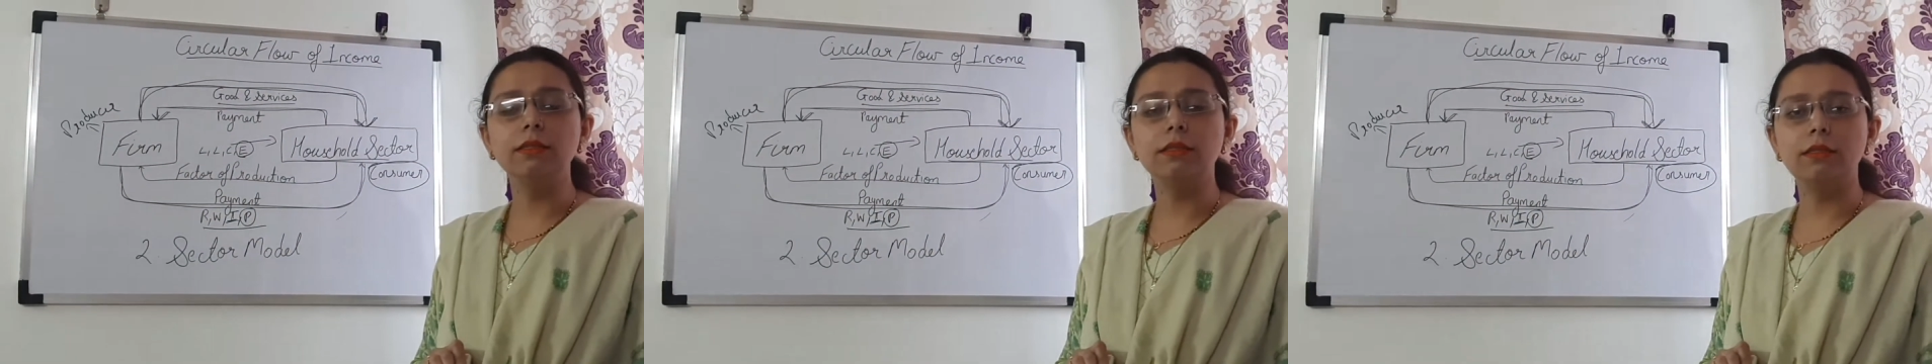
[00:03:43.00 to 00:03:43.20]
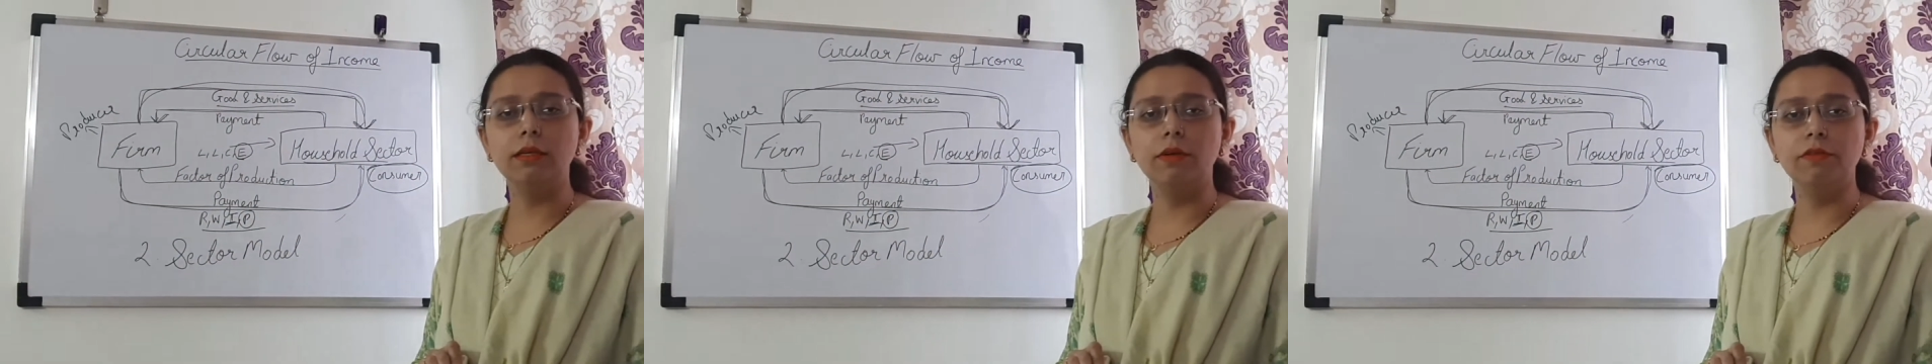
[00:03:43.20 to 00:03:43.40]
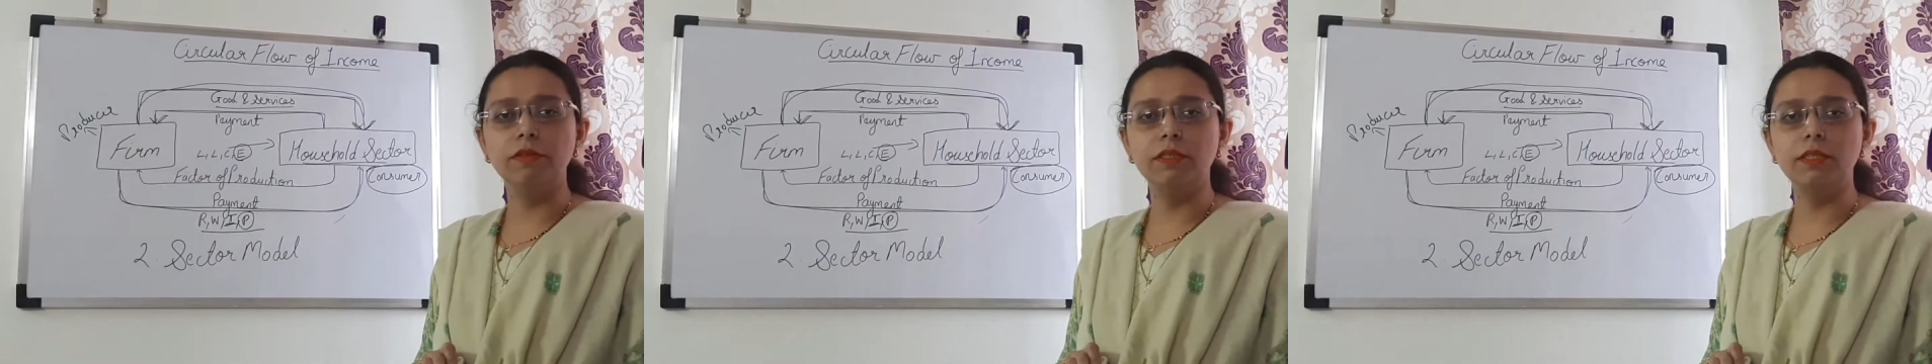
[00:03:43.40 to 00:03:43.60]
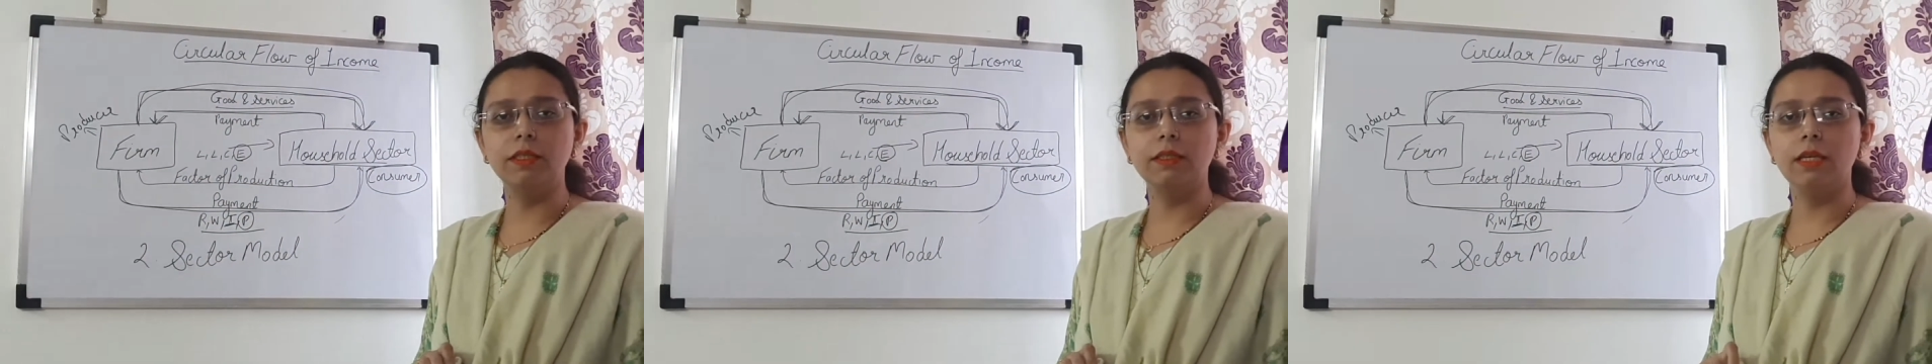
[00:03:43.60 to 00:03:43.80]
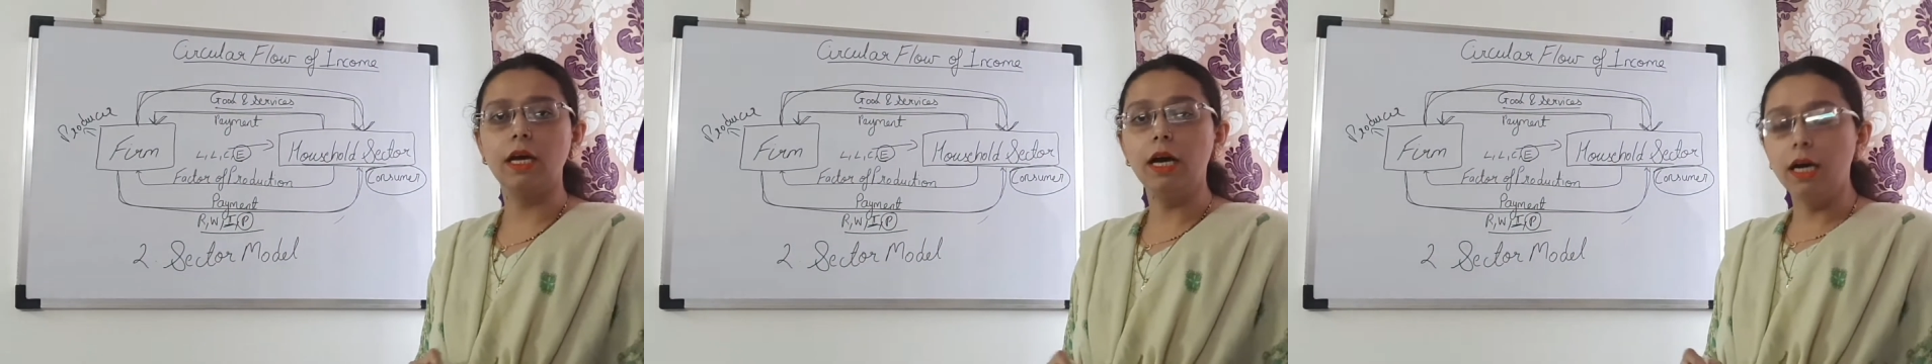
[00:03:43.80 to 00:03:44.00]

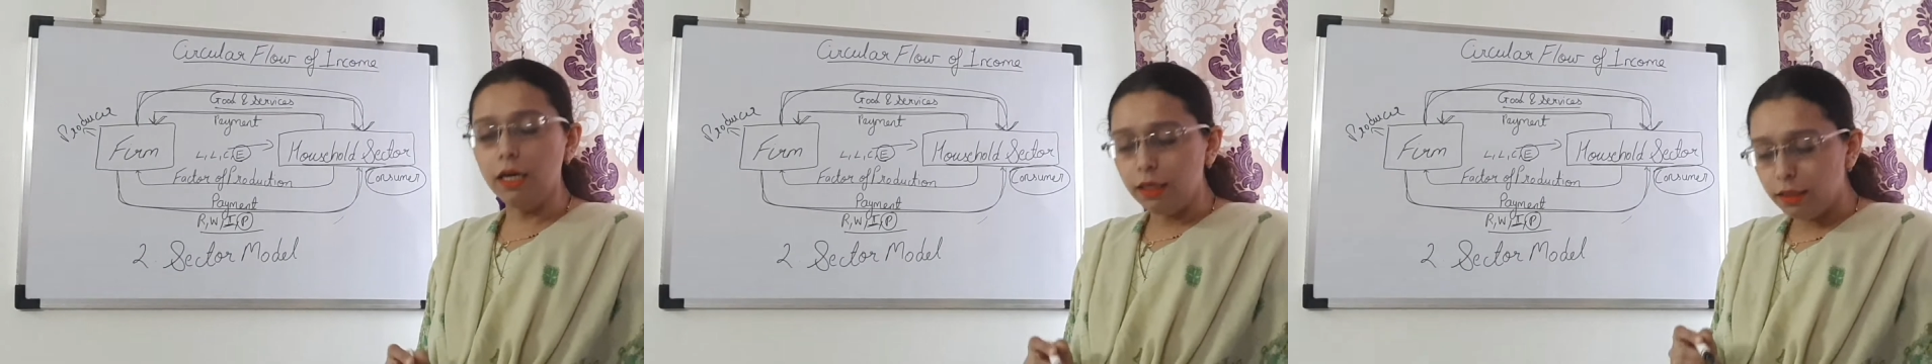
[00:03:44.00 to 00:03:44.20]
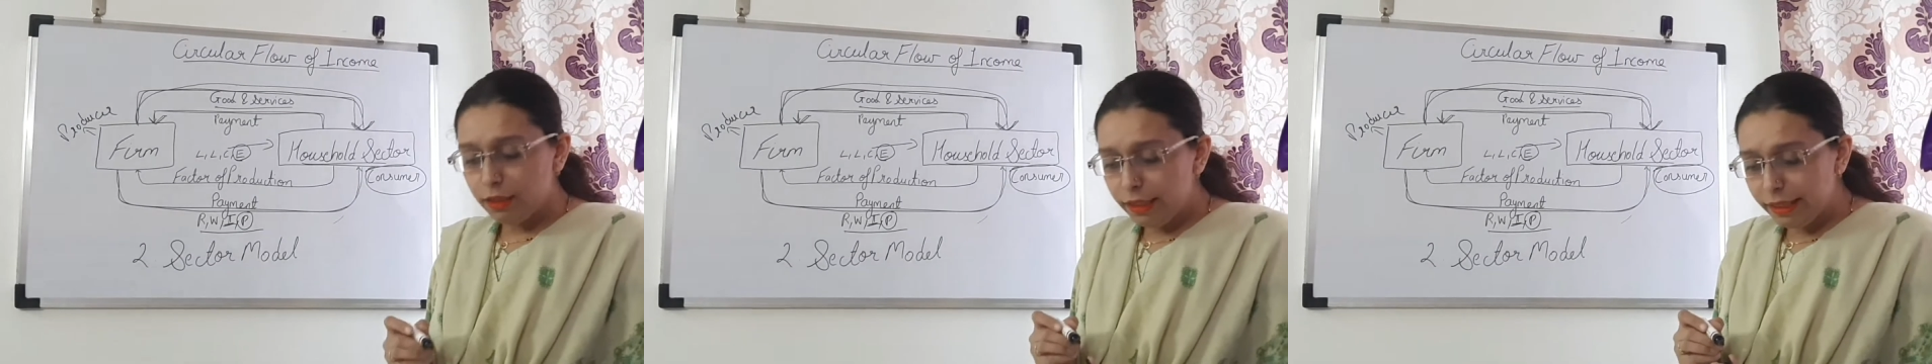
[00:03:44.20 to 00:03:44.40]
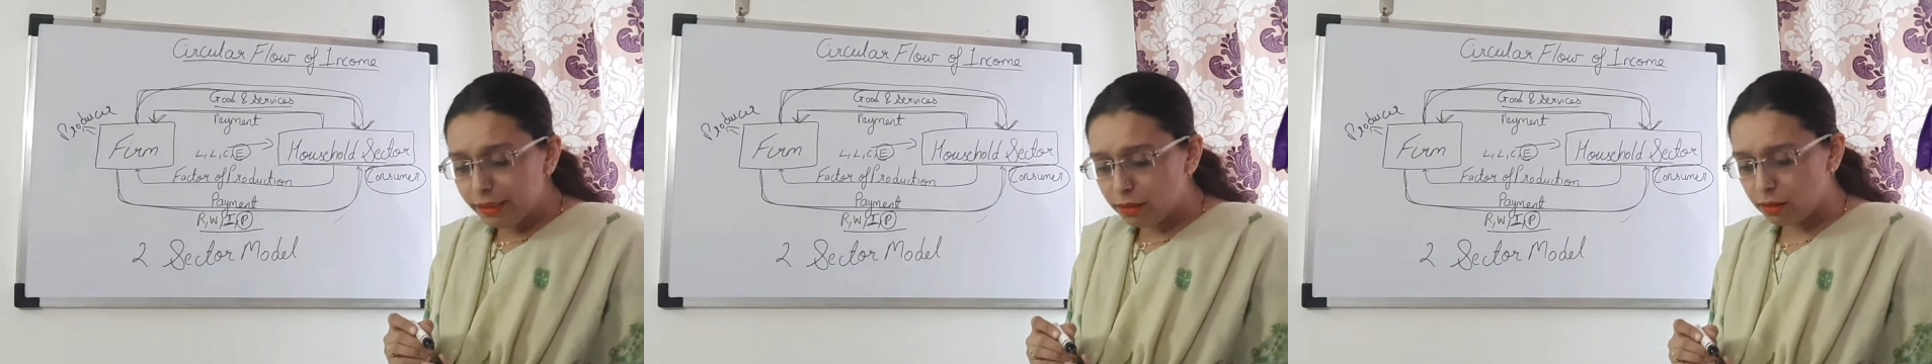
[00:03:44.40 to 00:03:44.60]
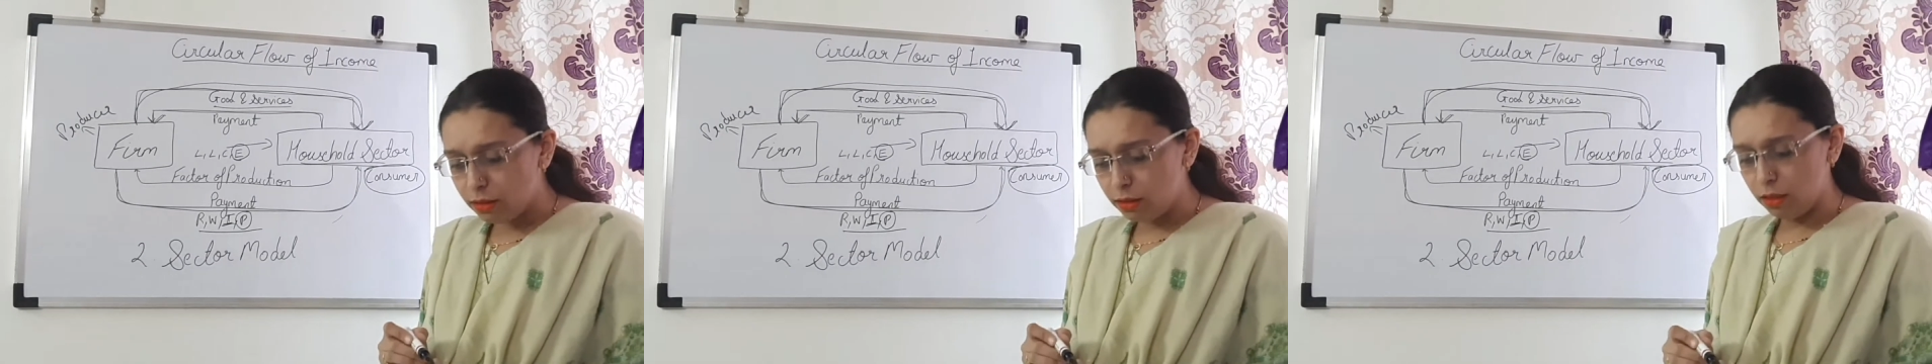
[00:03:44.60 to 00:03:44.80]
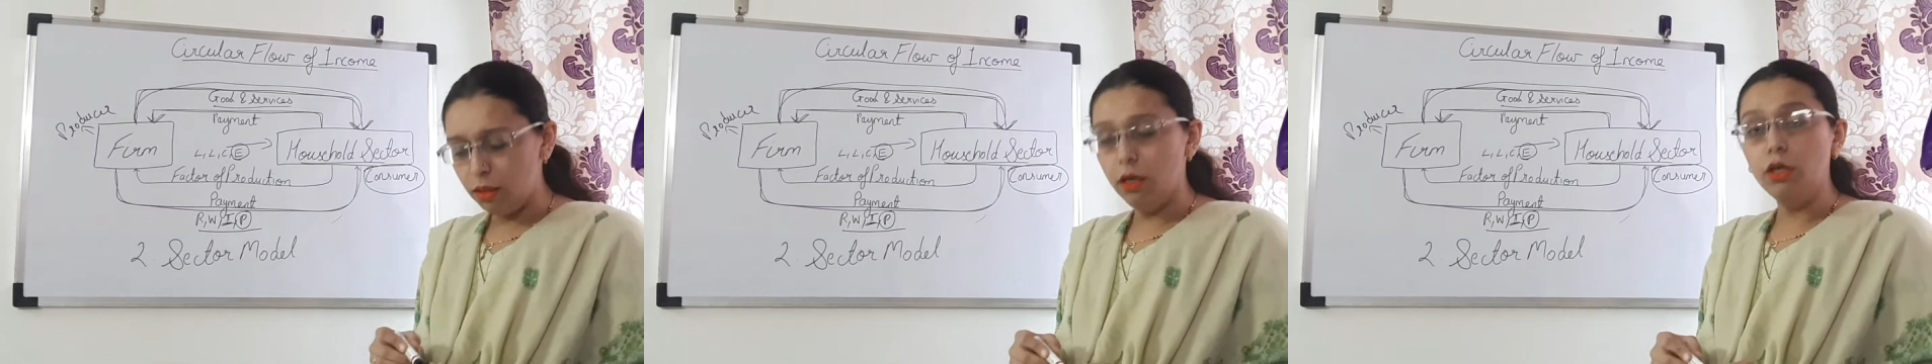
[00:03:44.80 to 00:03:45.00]
services. This
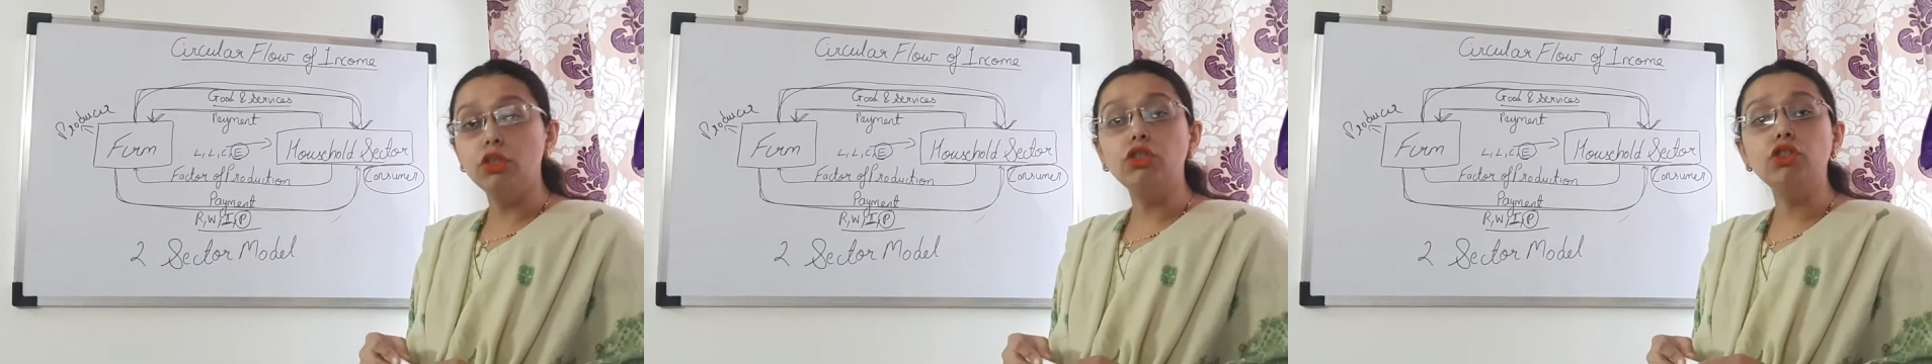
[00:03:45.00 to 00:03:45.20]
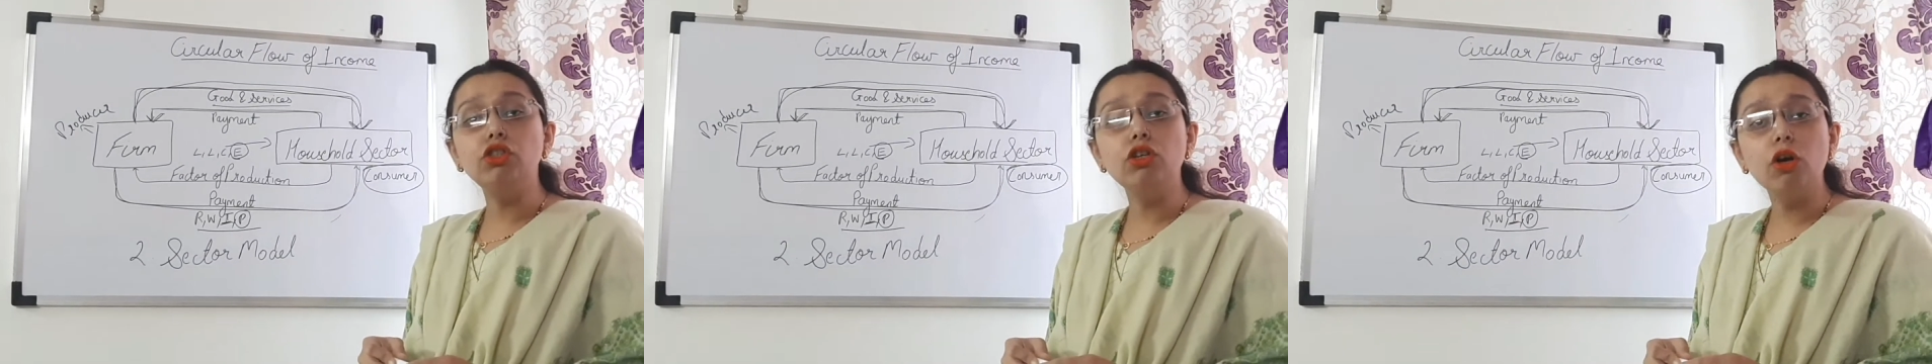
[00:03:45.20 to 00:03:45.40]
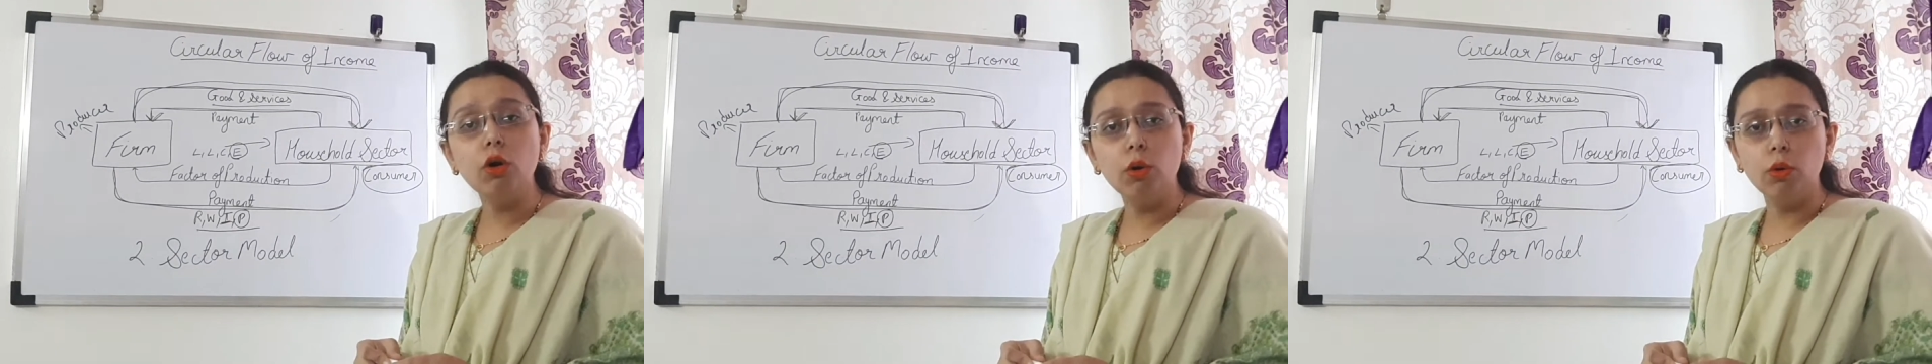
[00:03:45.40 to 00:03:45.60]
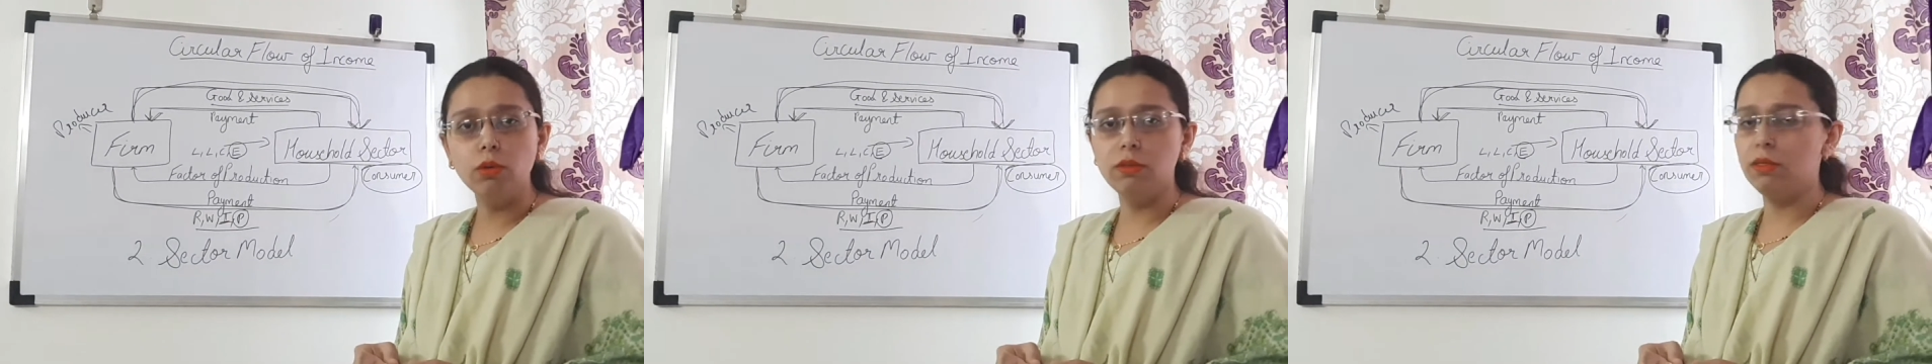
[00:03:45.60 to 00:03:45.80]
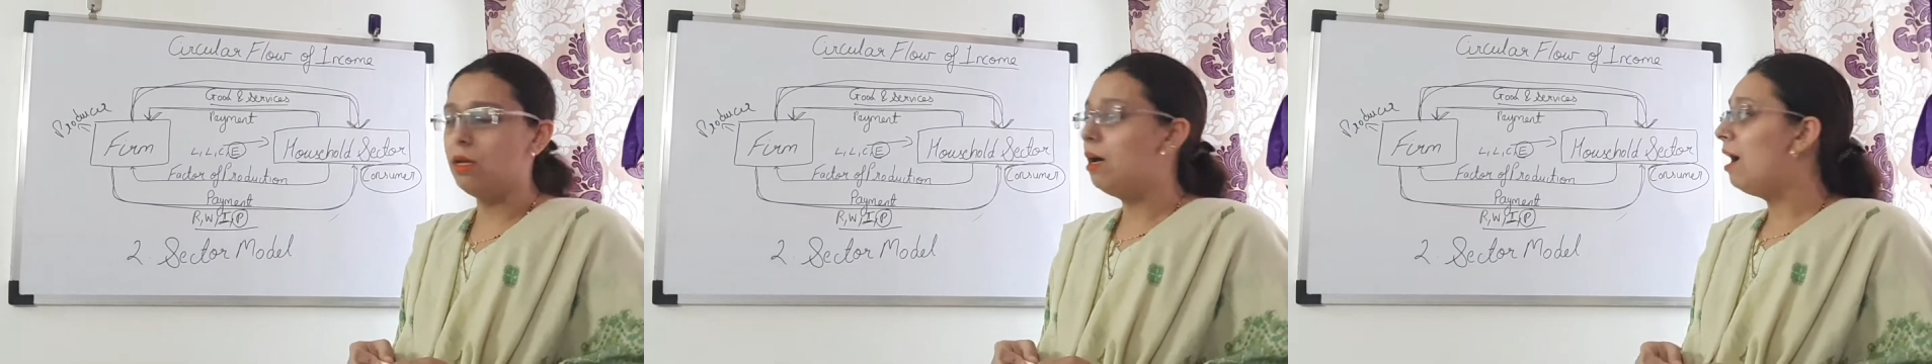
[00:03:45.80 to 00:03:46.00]
shows